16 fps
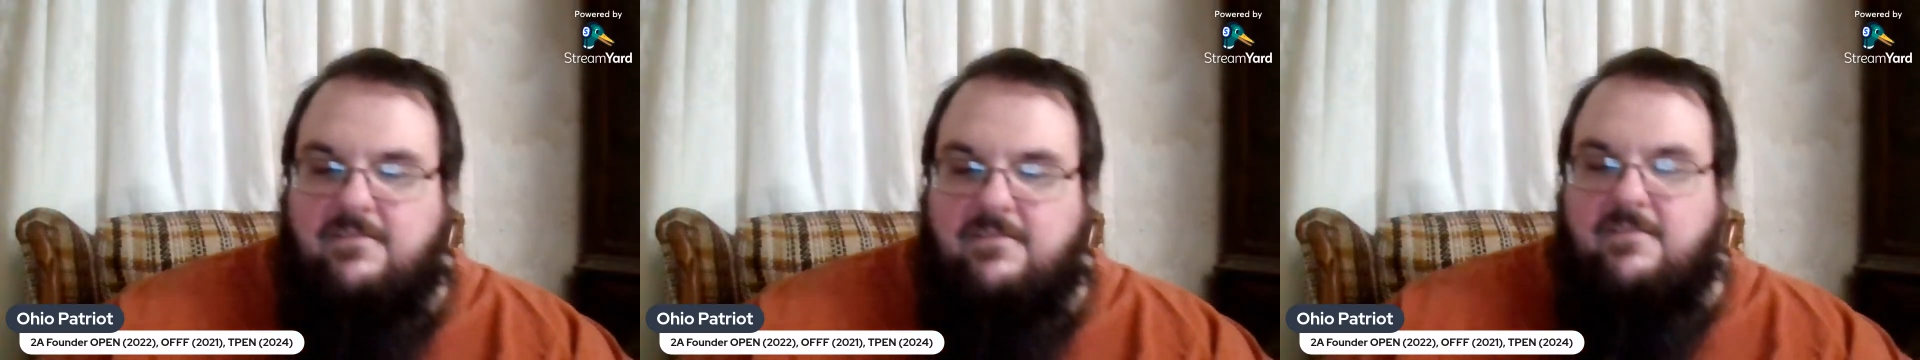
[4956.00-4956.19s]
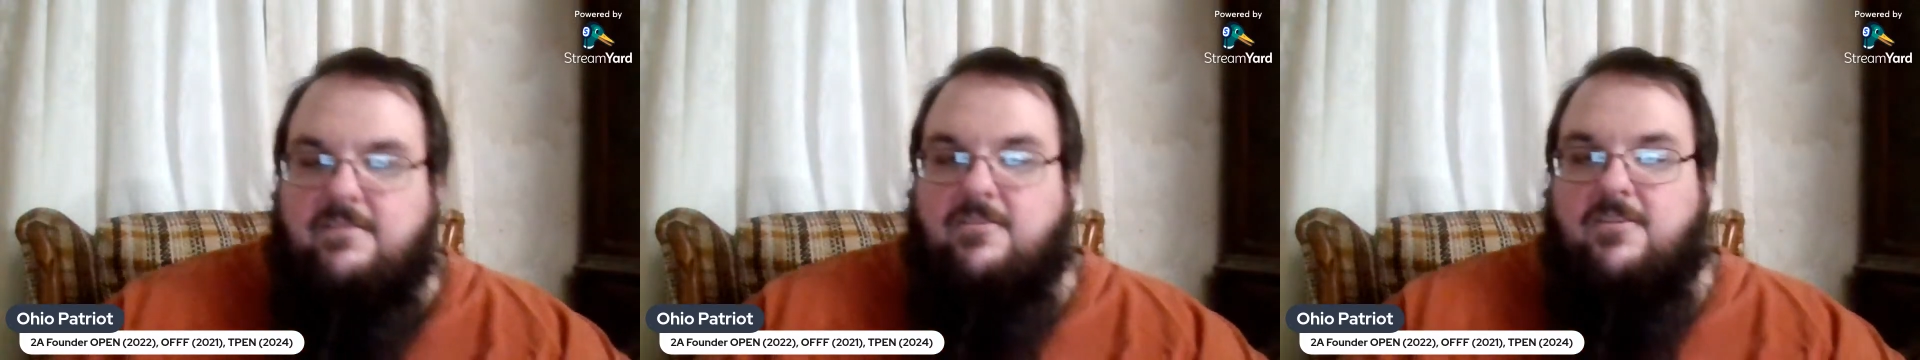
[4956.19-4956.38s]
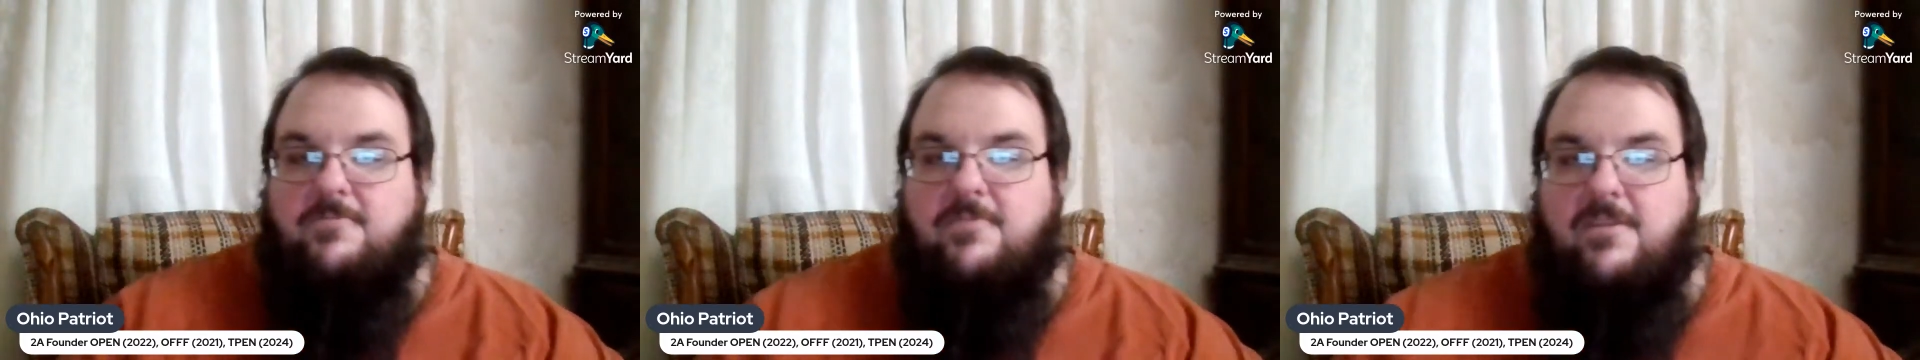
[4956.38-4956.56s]

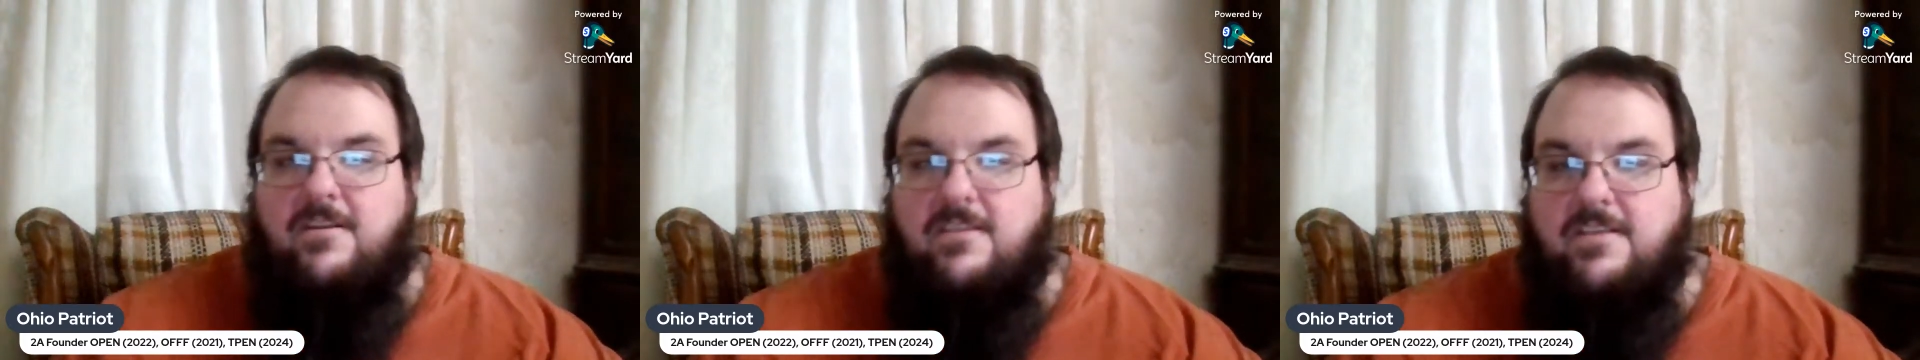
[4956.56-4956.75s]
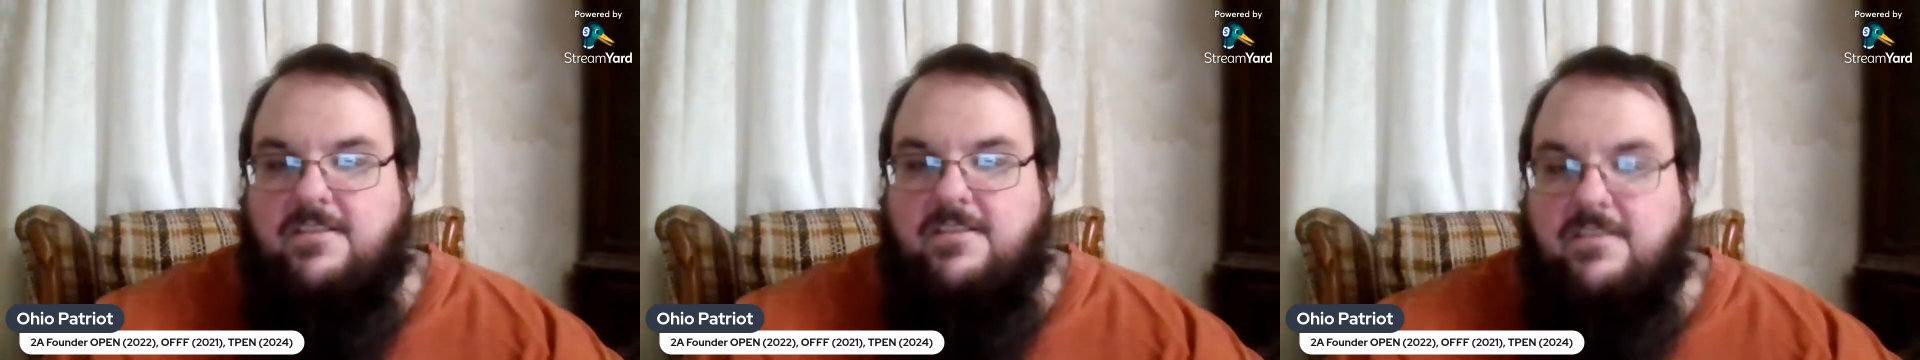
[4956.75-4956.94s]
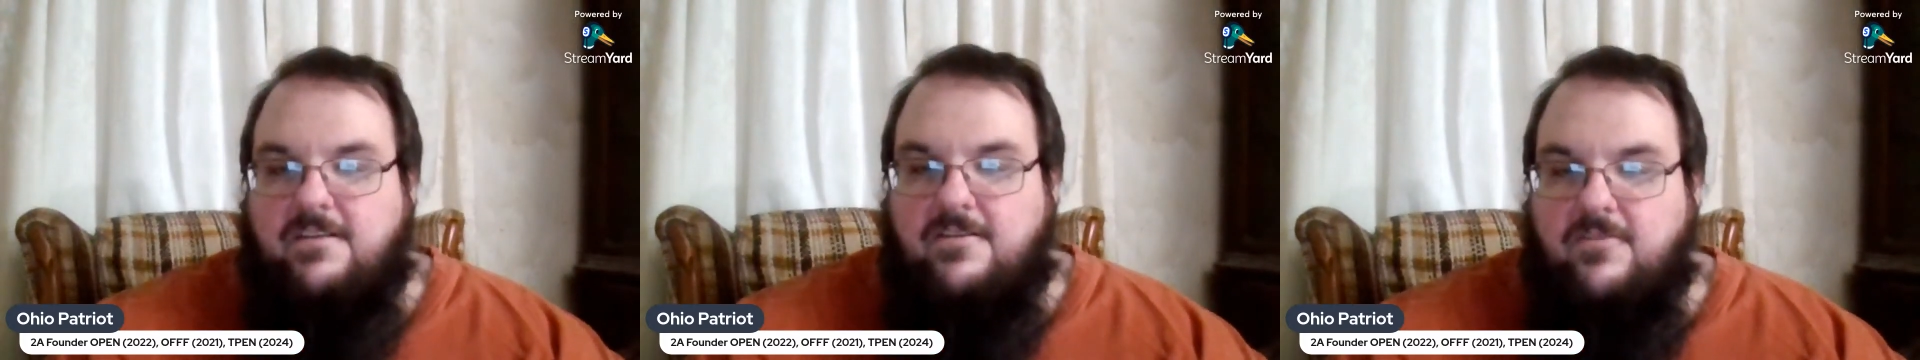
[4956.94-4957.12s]
So there's probably at least
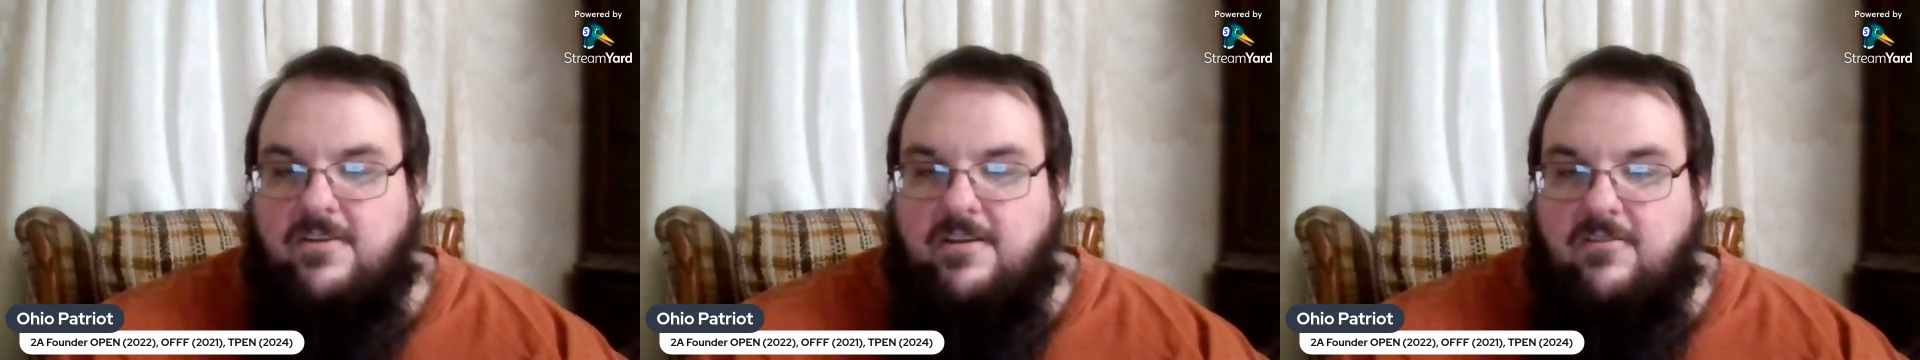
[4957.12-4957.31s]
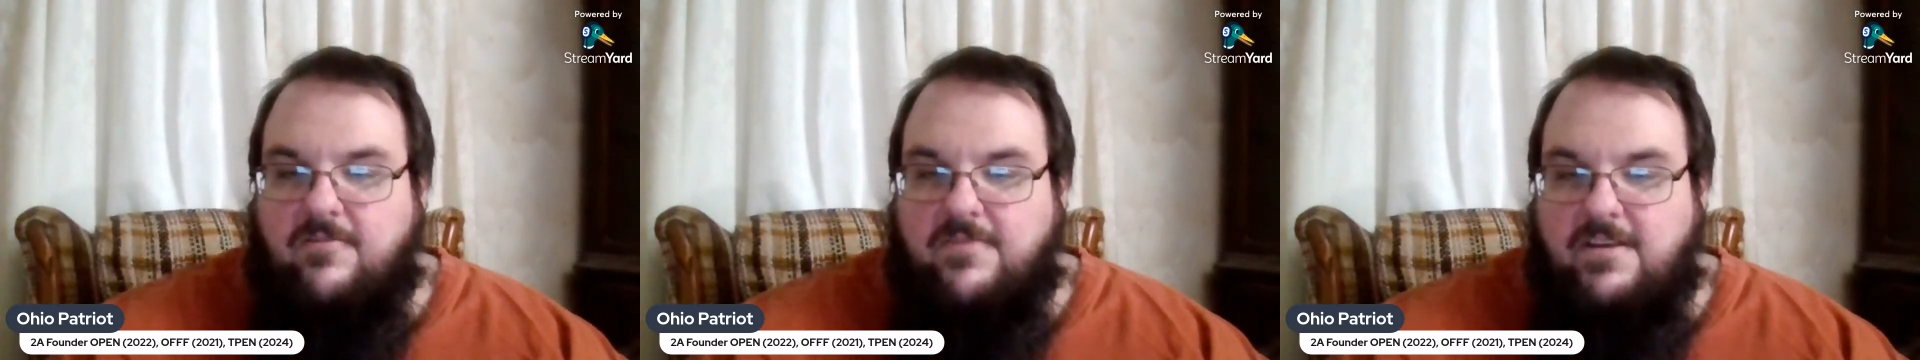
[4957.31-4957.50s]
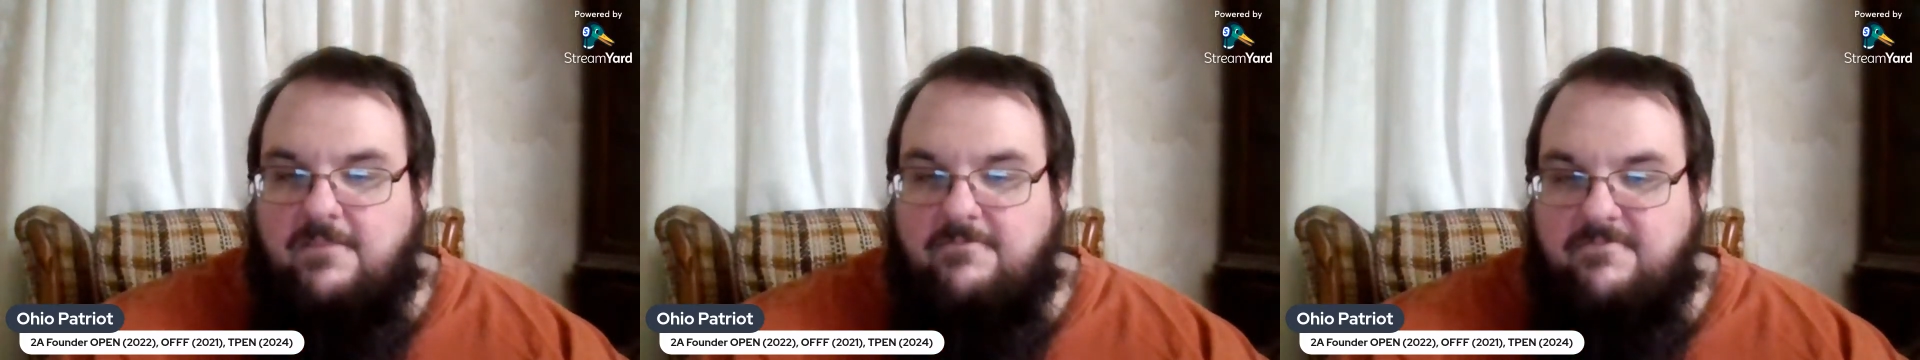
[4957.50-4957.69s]
100 here, if
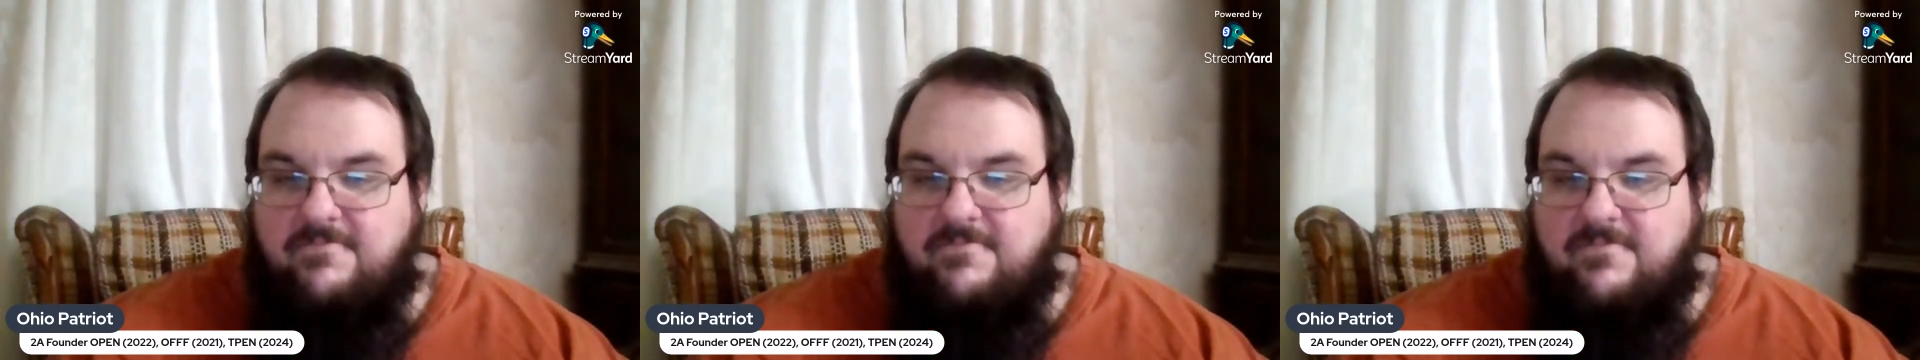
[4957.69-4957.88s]
not